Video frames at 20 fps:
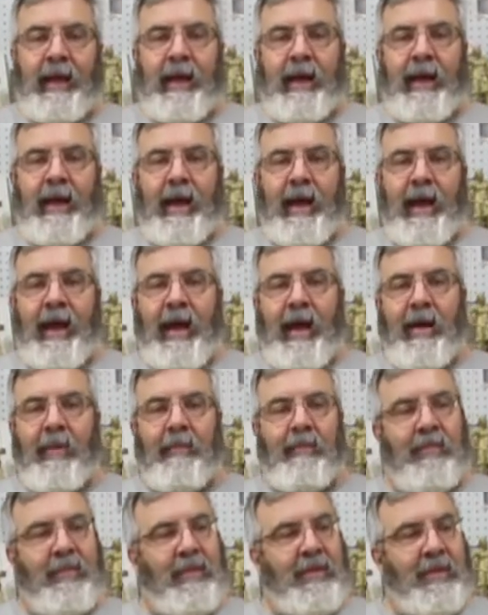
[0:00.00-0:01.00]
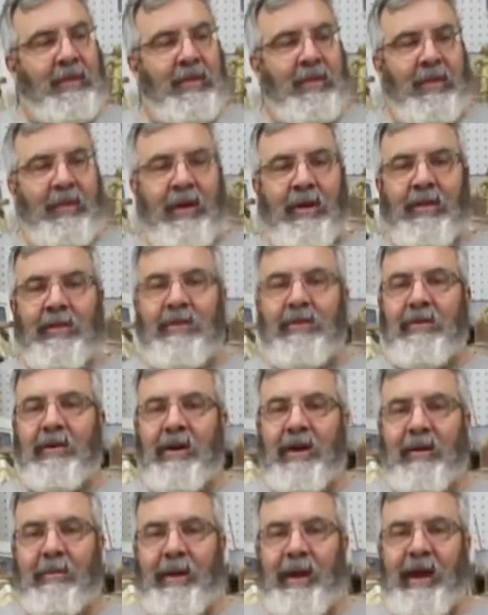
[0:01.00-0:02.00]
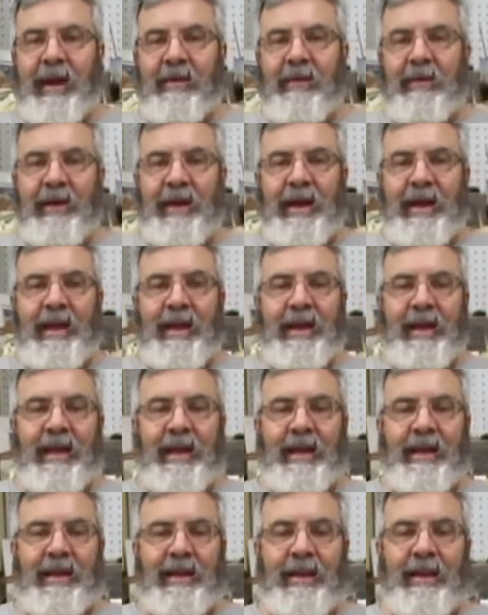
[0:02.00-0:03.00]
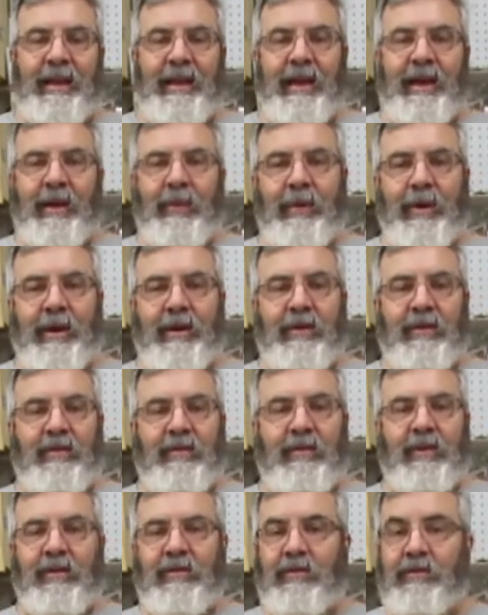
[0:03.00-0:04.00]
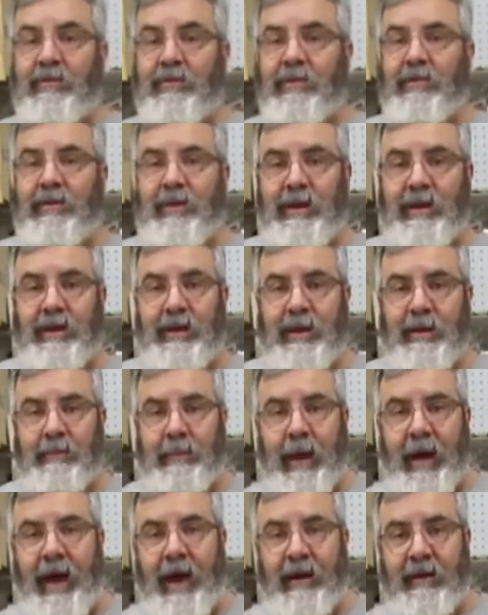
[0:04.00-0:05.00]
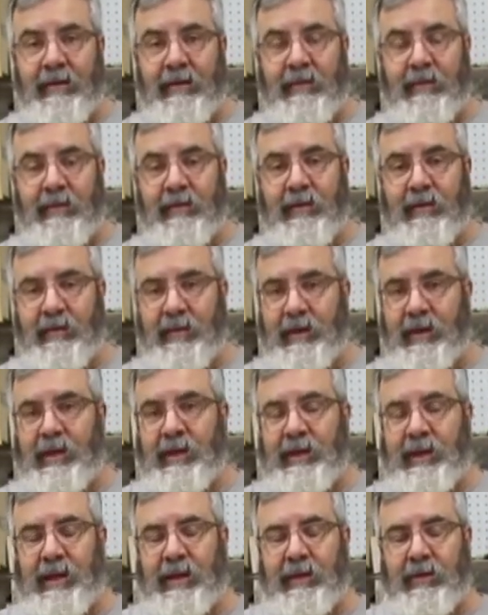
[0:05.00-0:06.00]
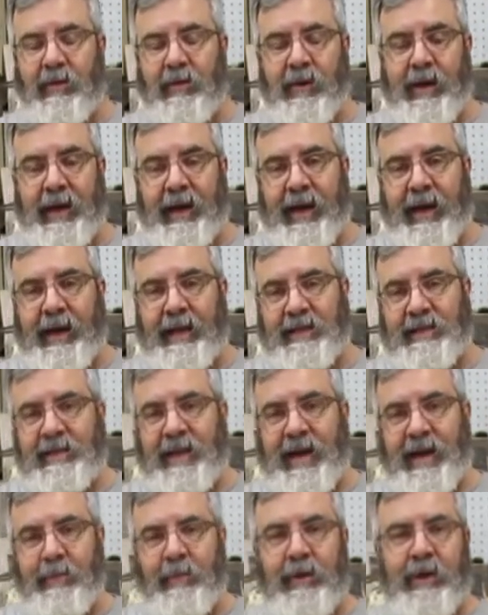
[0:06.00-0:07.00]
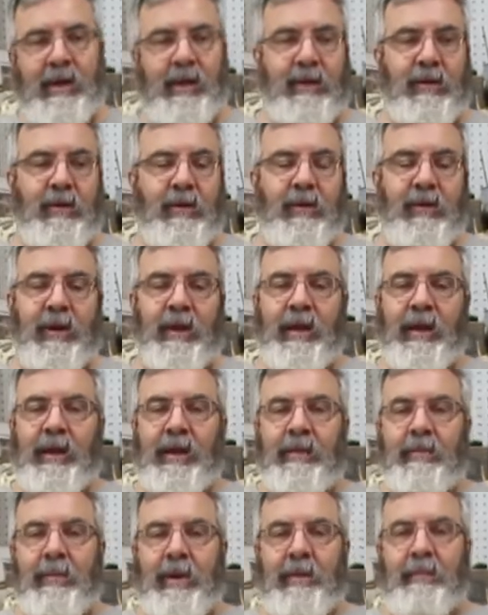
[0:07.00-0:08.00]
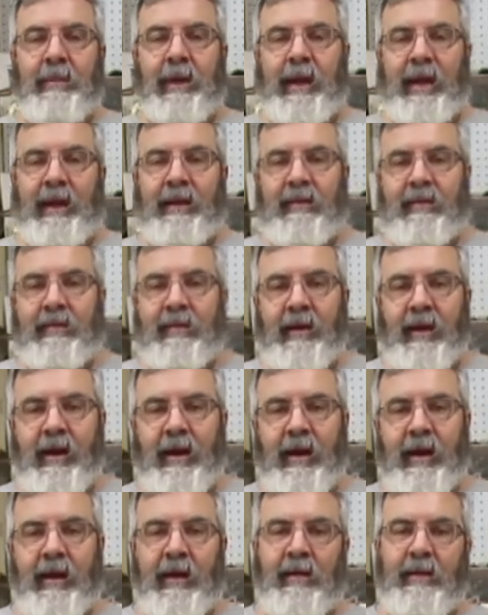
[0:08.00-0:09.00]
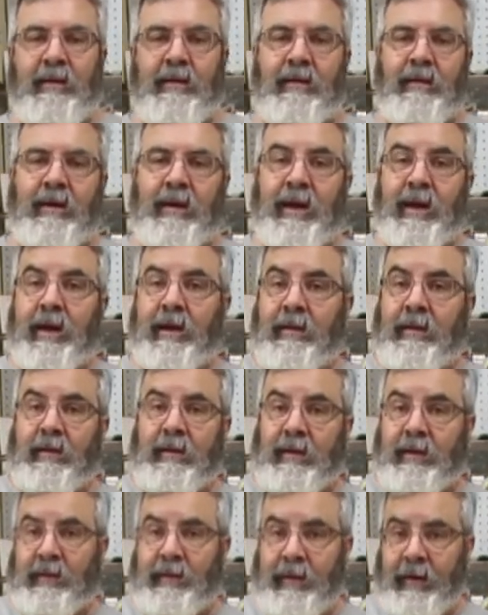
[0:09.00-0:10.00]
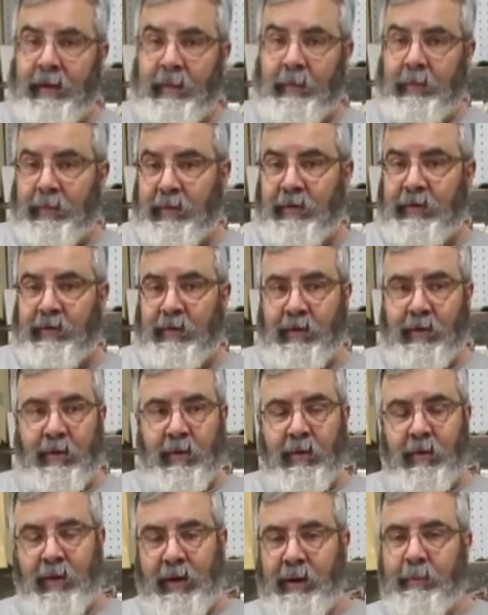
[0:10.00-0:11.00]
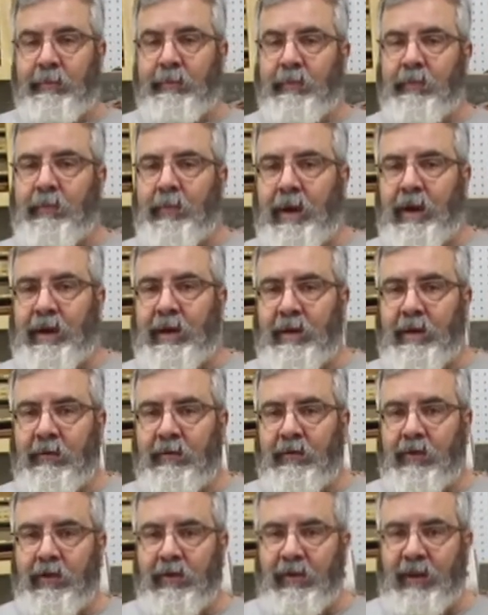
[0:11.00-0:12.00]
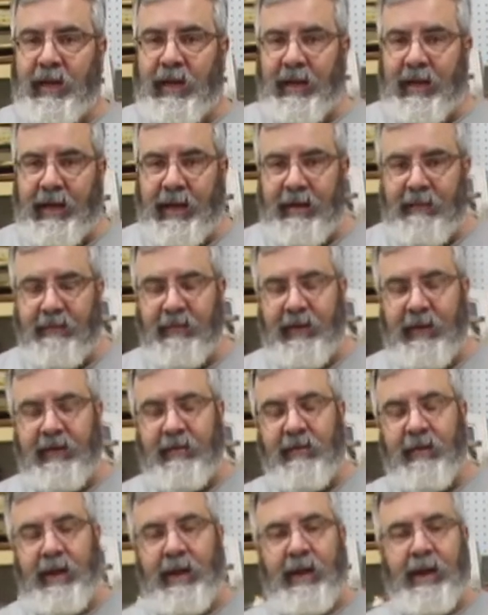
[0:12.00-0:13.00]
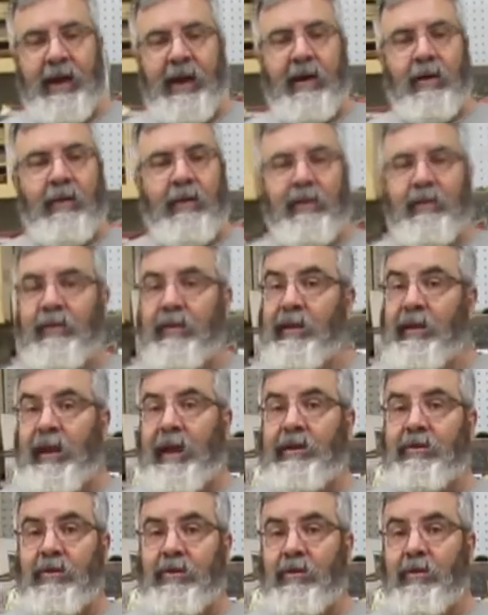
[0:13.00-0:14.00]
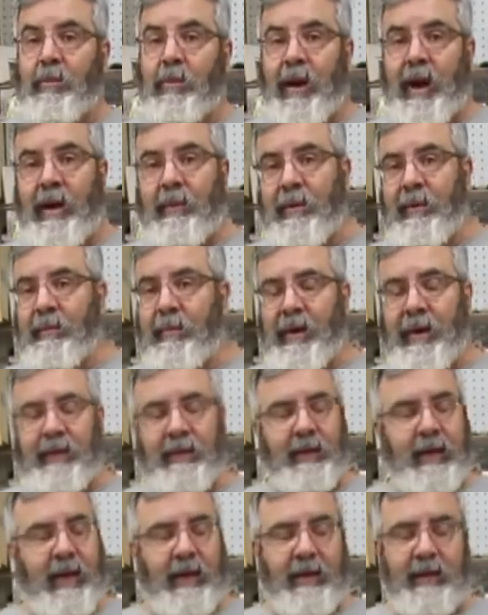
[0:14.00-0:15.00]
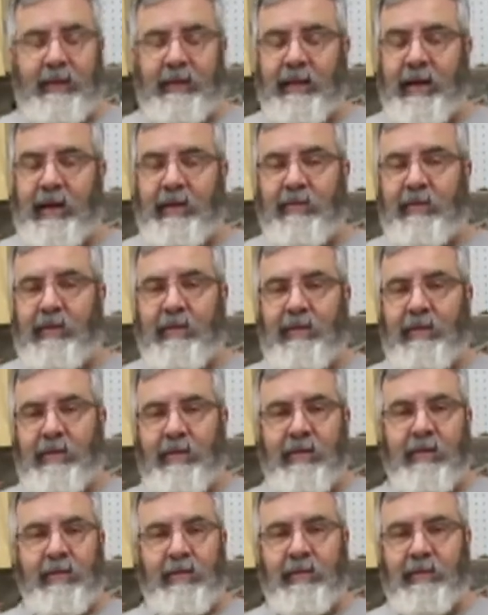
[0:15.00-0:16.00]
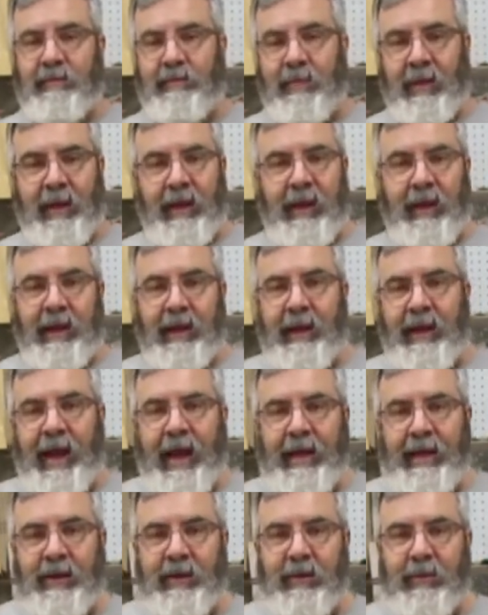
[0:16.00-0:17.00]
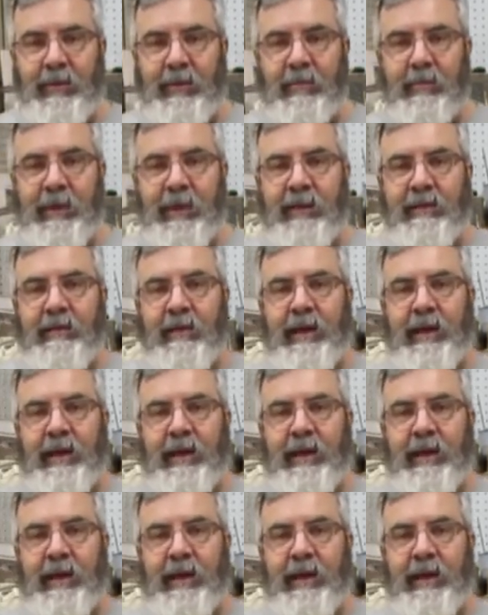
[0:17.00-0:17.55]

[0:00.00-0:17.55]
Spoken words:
Another drawback we had again, I wanted to start showing you the patterns and getting going. I got a job we can do. My bandsaw took a dump, so I'm on the verge of getting that fixed right now. It's an electrical problem. My electrical is not good with me, so